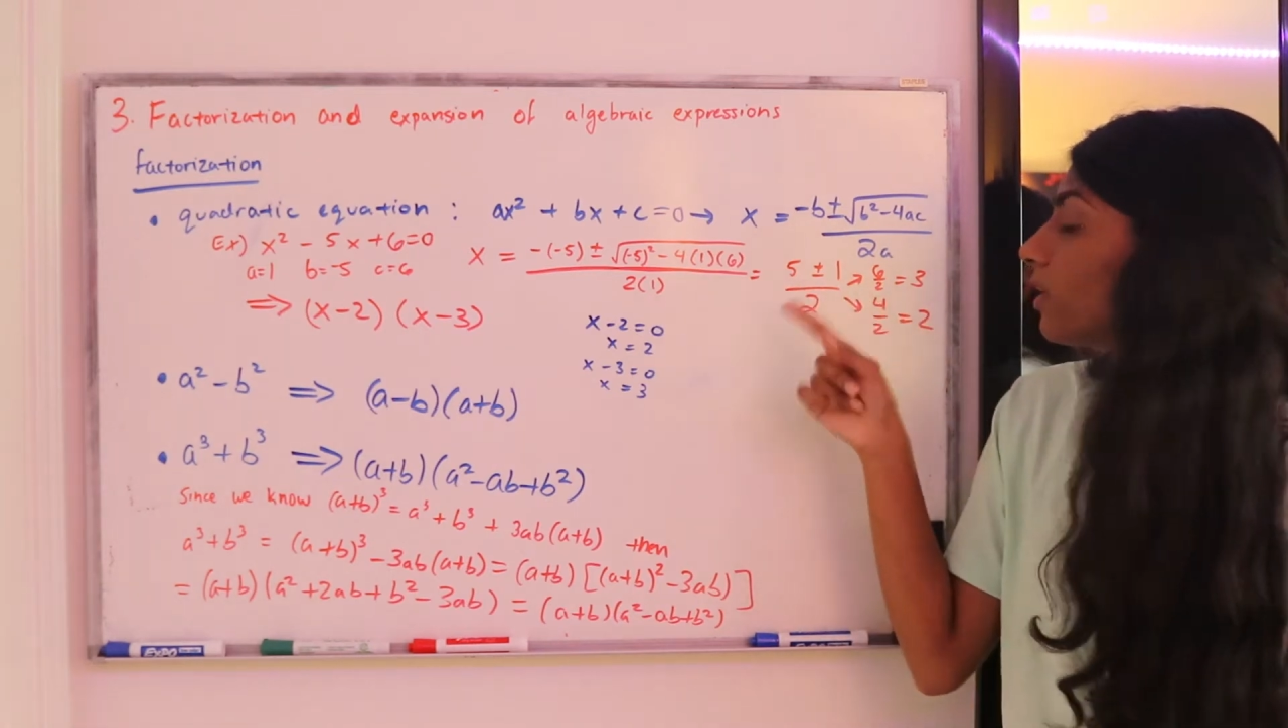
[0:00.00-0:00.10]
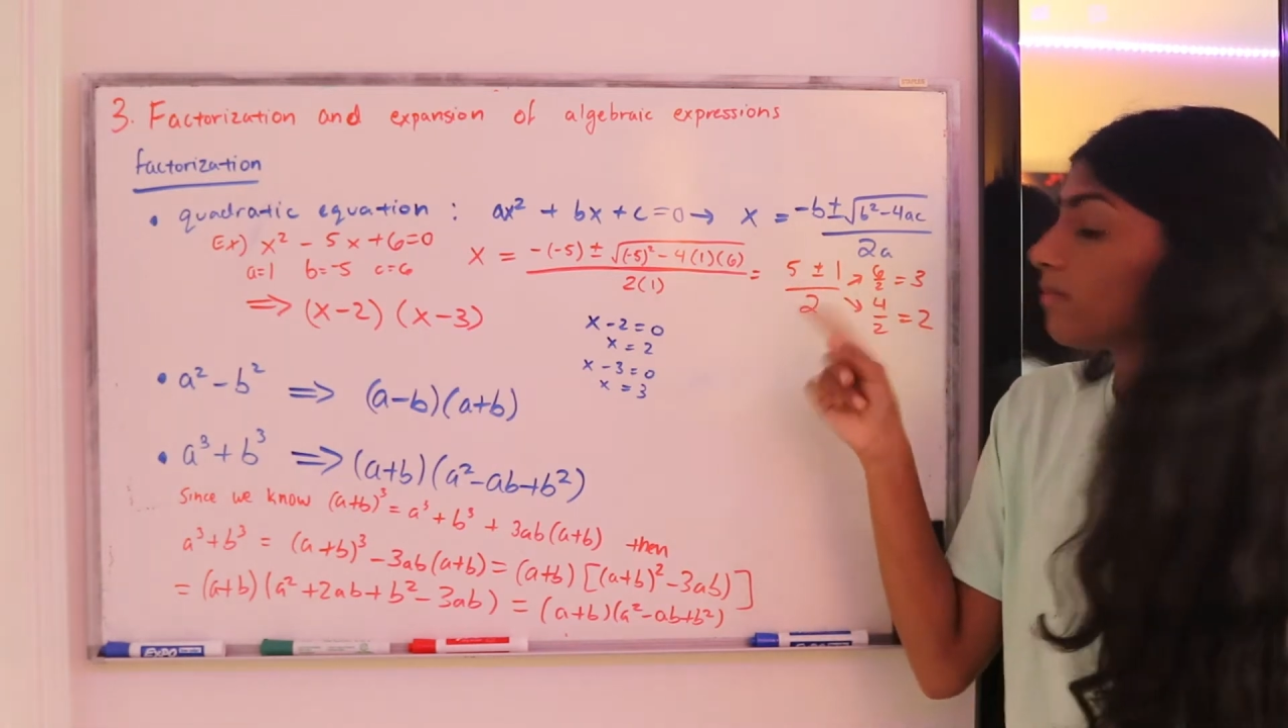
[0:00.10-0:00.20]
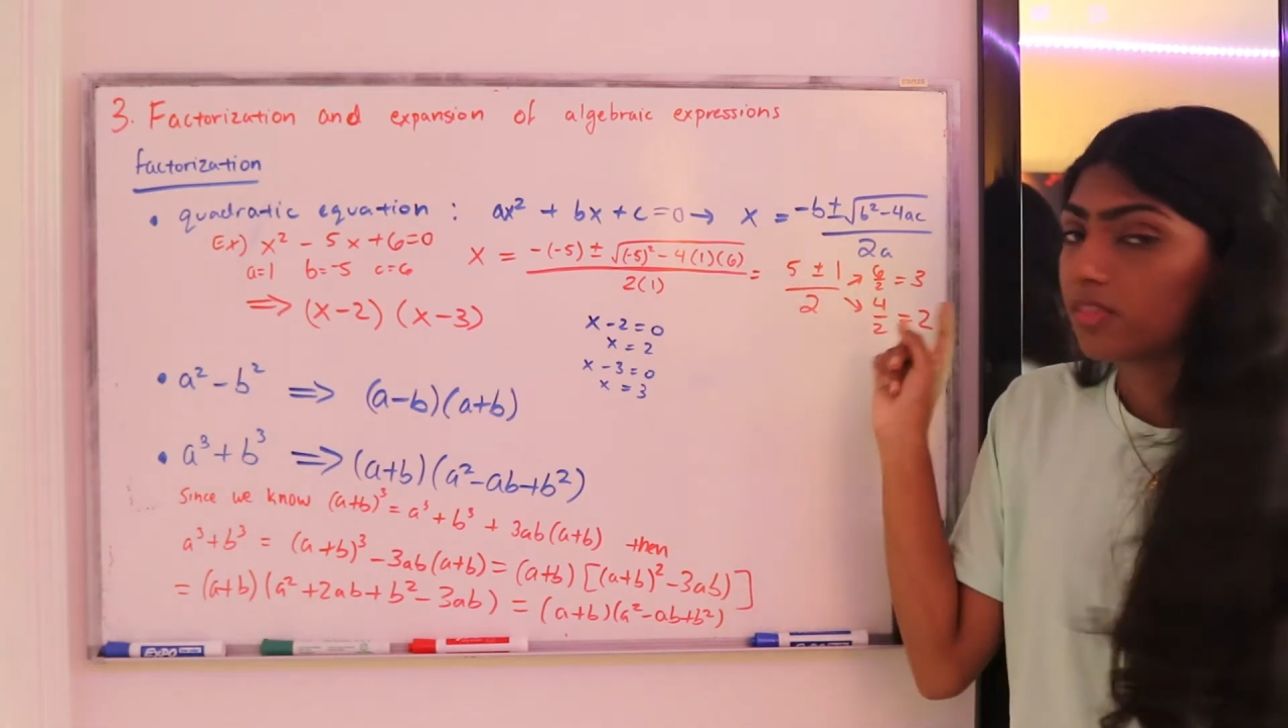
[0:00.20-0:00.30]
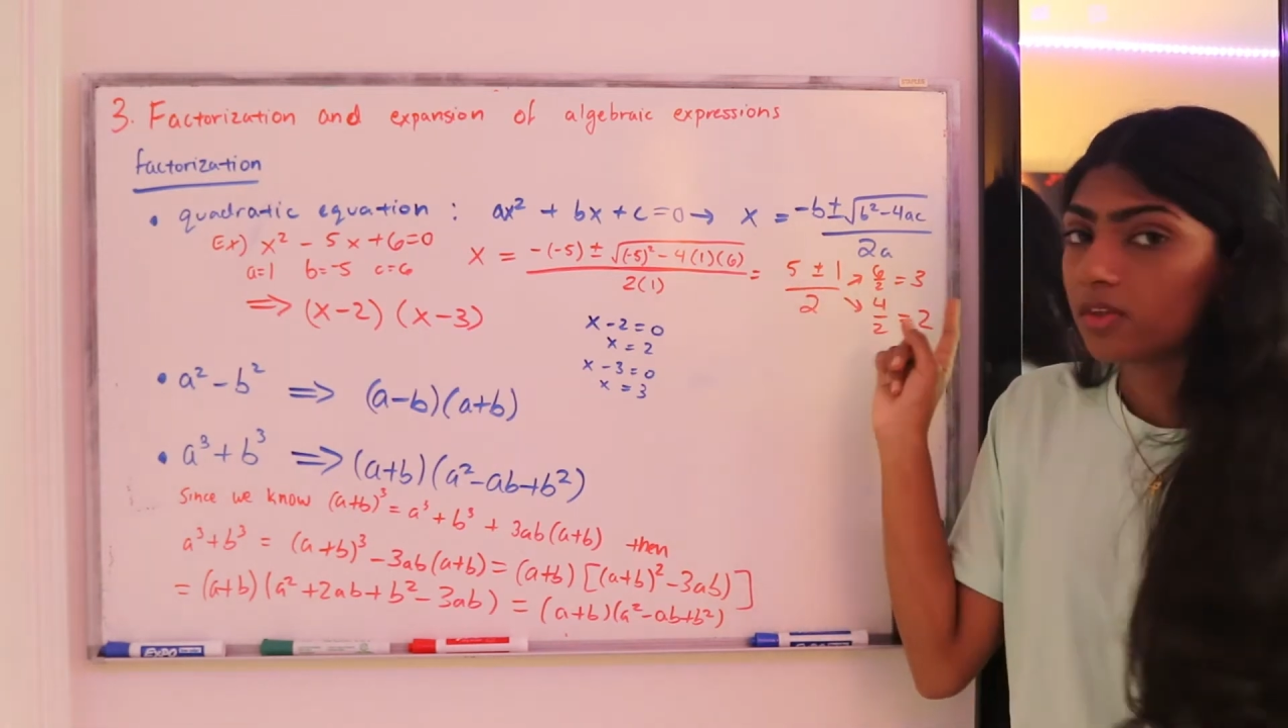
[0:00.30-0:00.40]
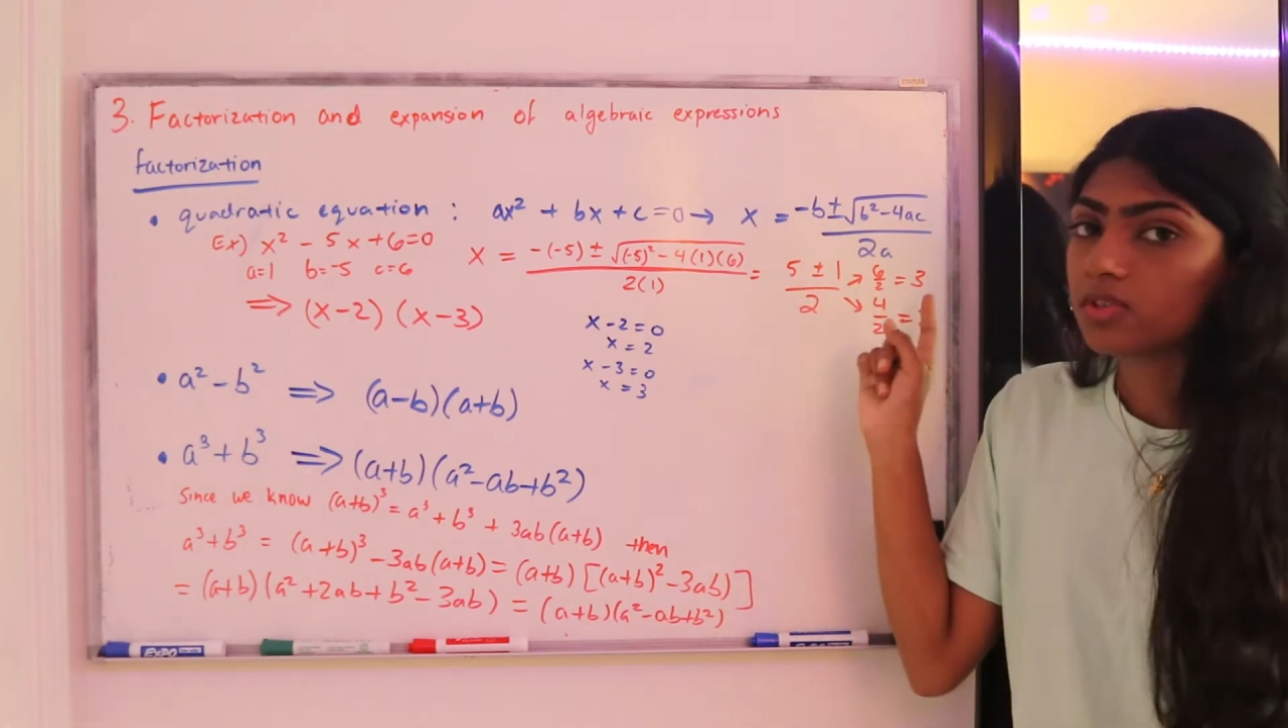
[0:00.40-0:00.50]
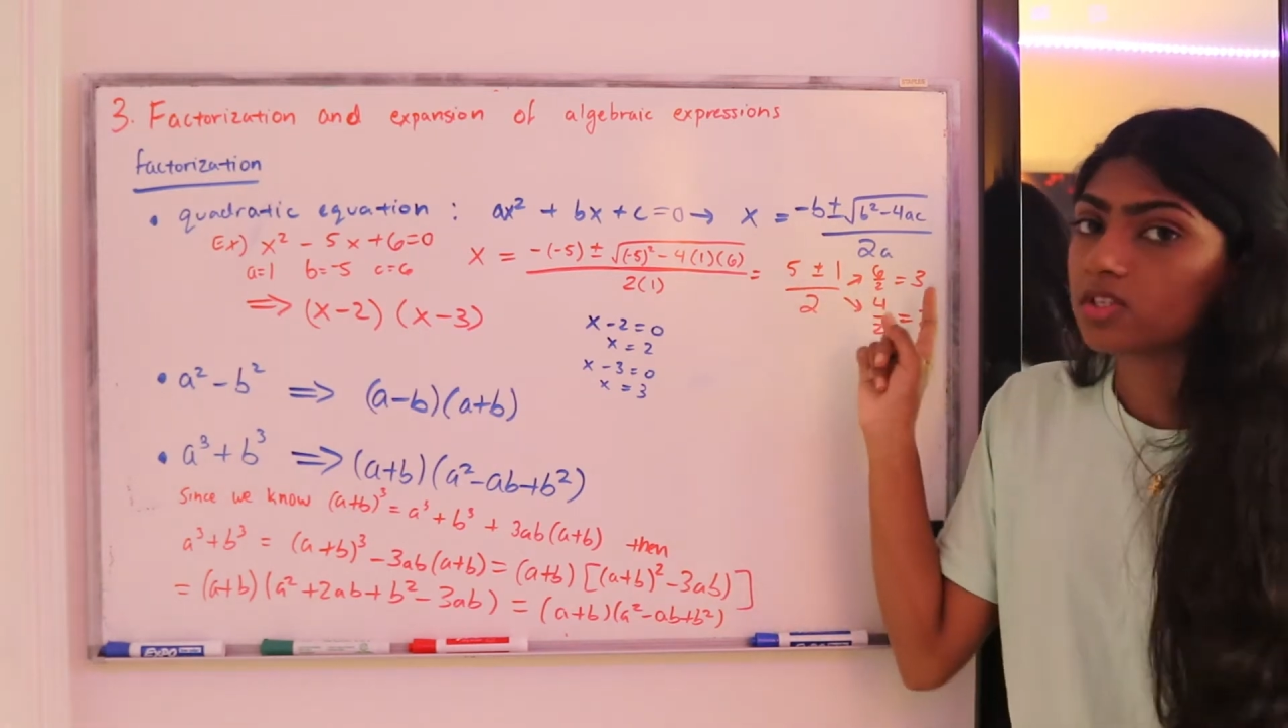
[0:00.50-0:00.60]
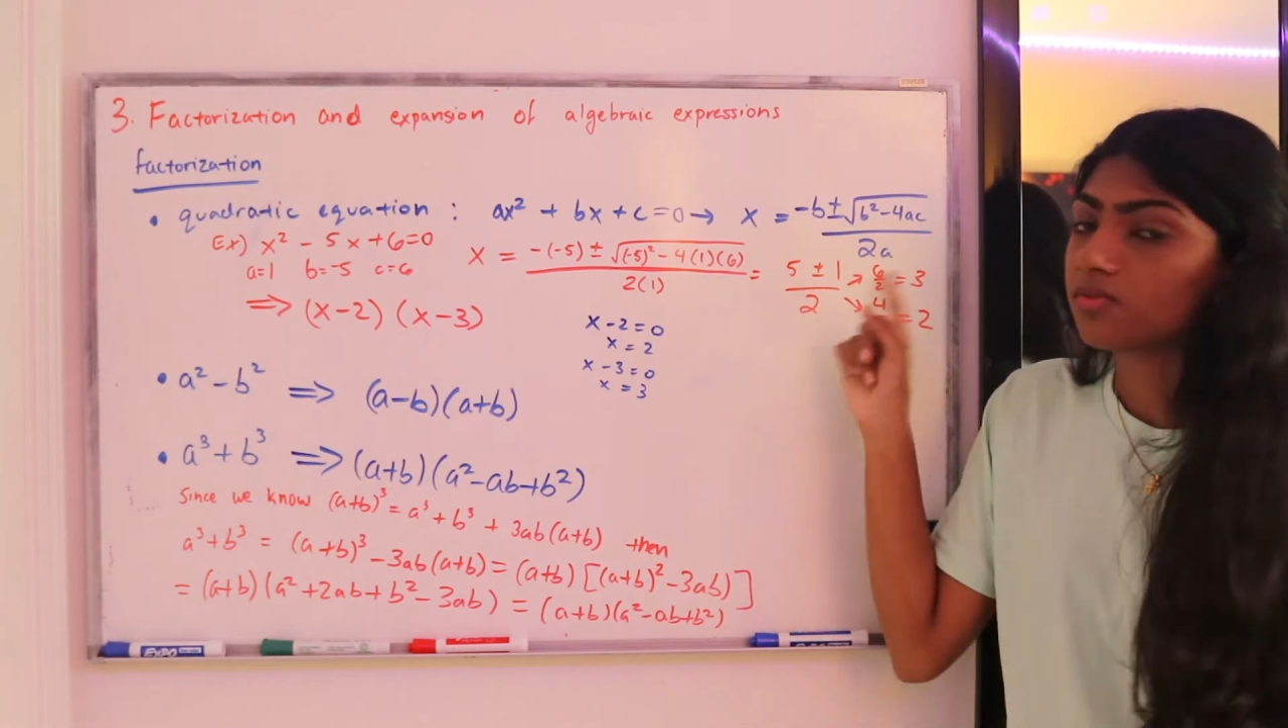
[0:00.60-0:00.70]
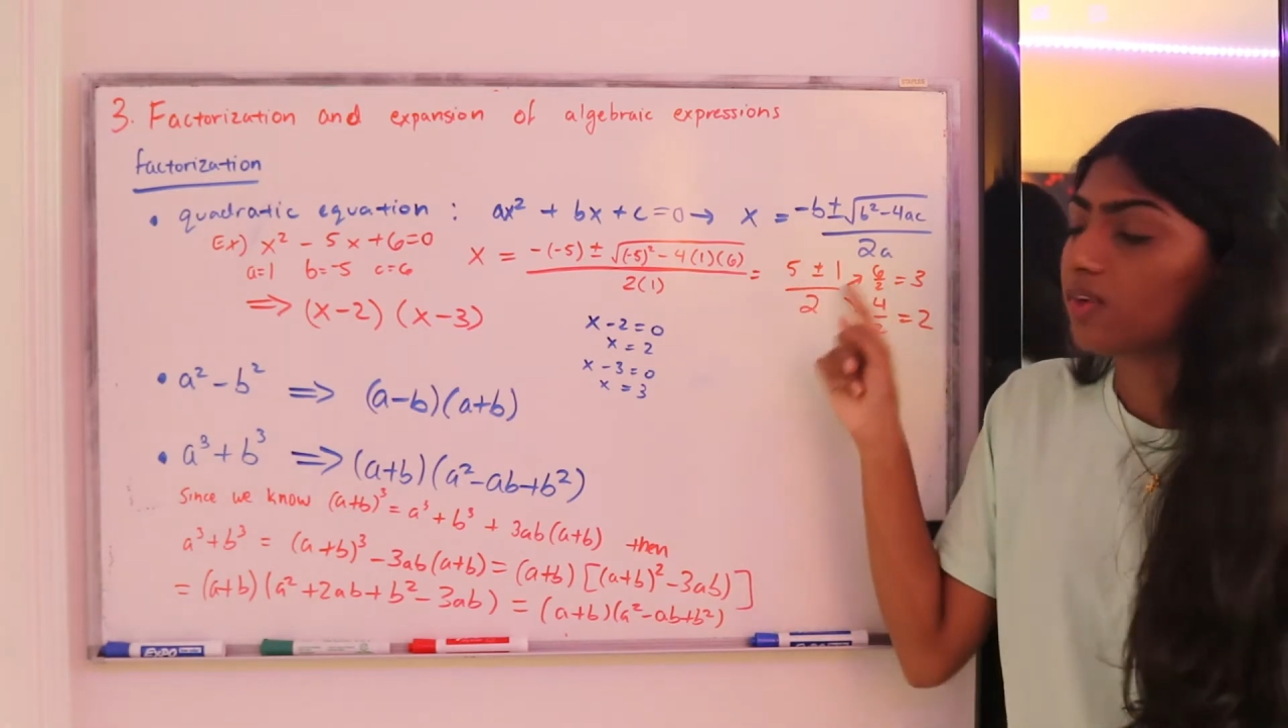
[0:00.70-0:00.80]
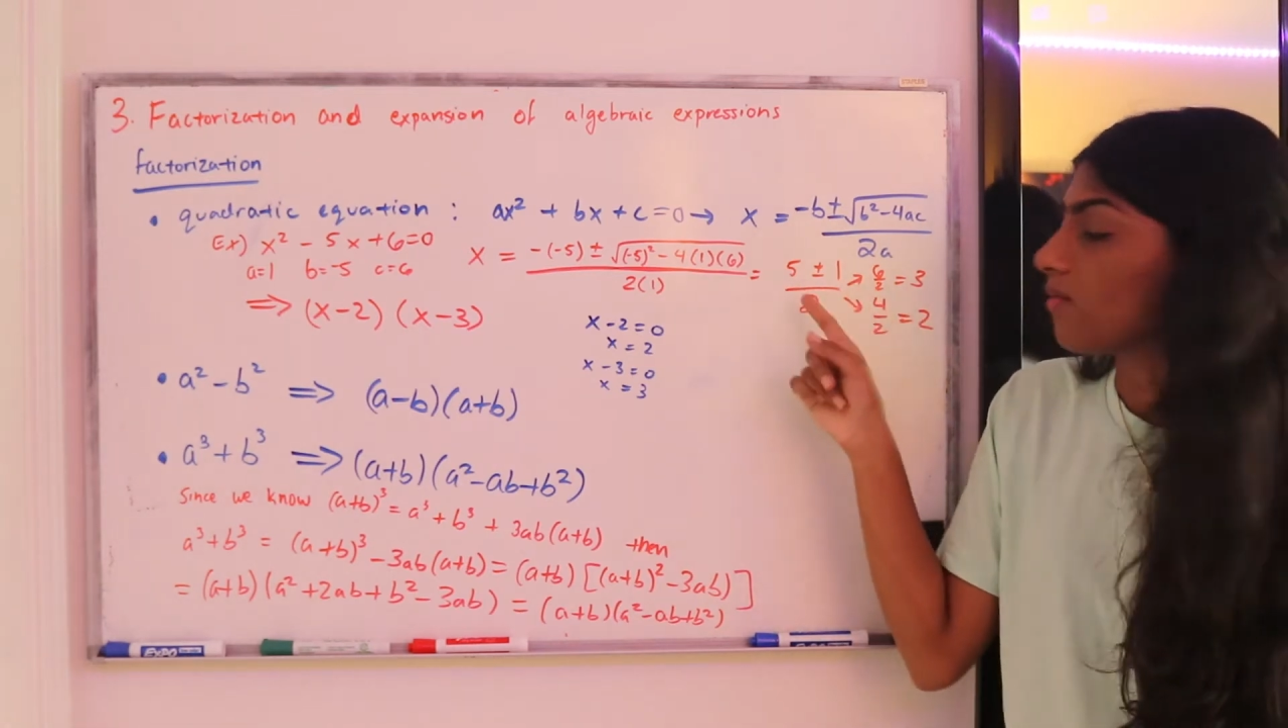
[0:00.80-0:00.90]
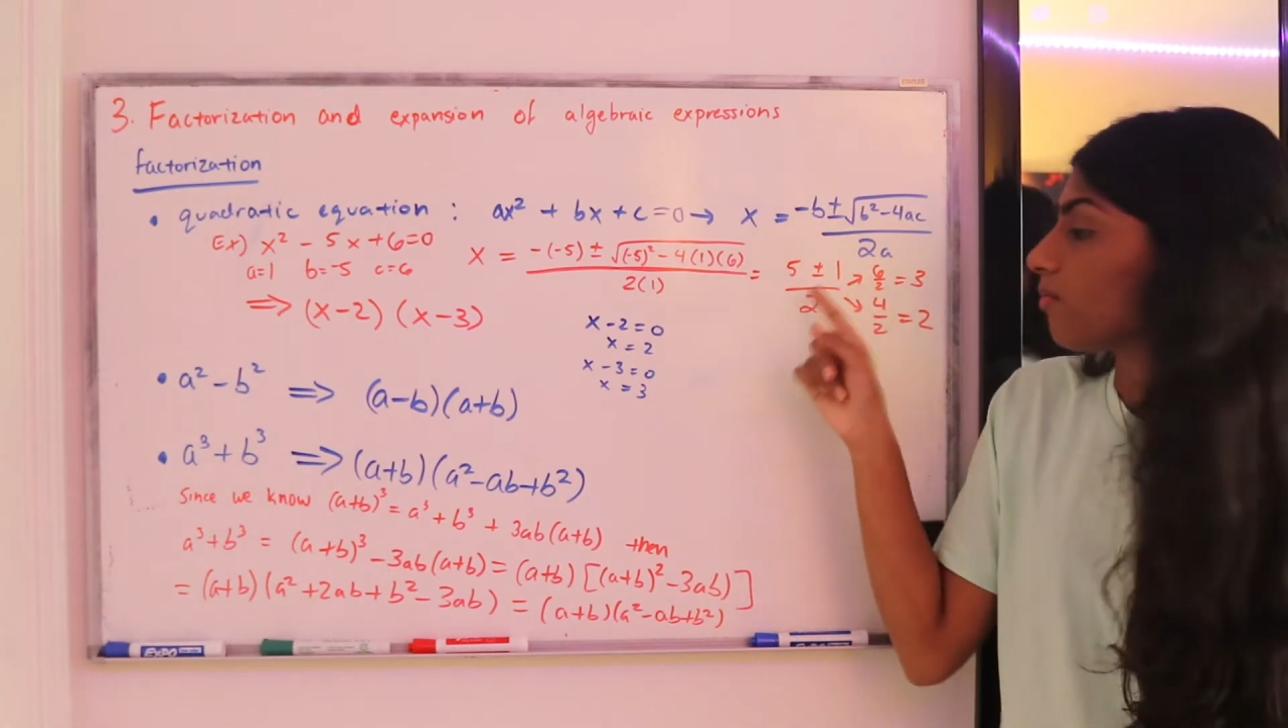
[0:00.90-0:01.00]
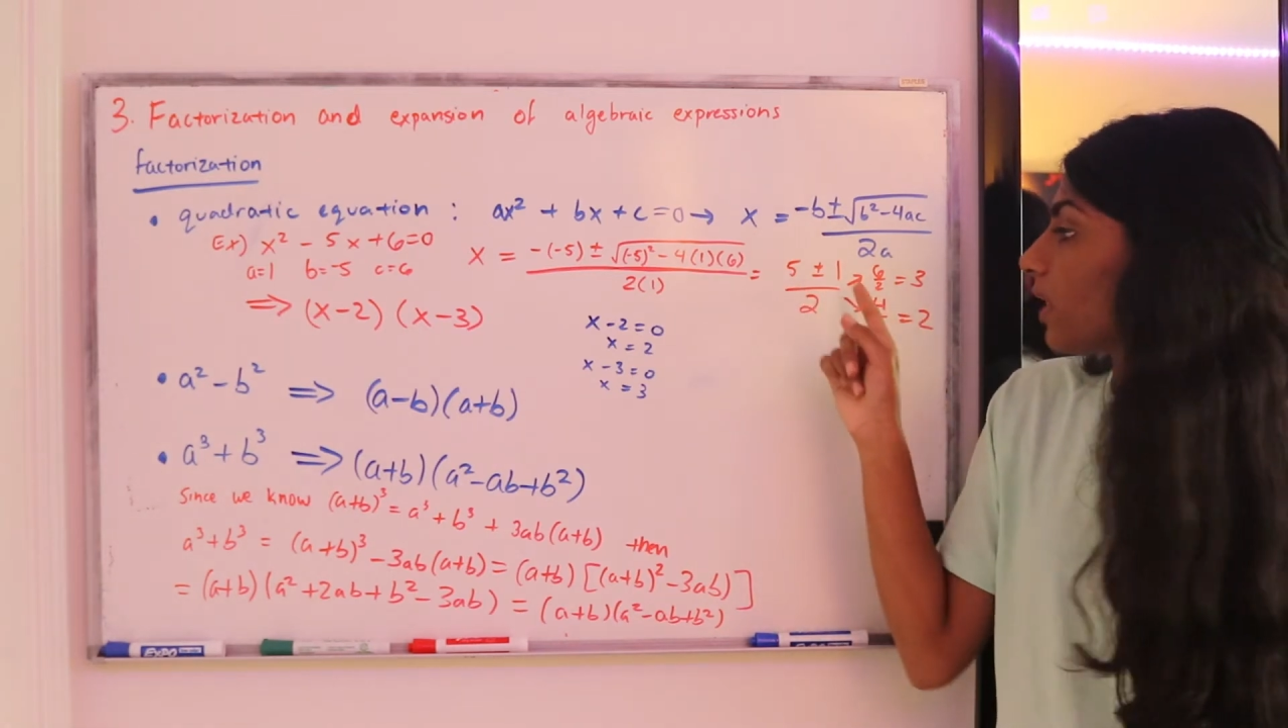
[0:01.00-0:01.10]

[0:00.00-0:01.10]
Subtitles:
method, which is 5